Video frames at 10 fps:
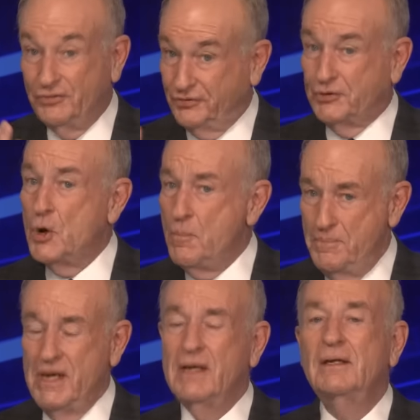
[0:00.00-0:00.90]

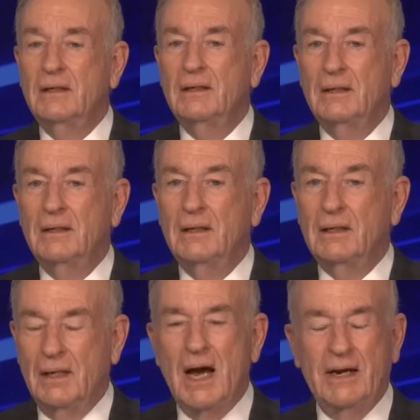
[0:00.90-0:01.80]
stupid
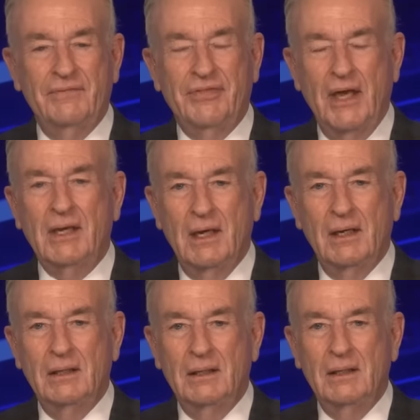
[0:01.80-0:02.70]
line of thinking,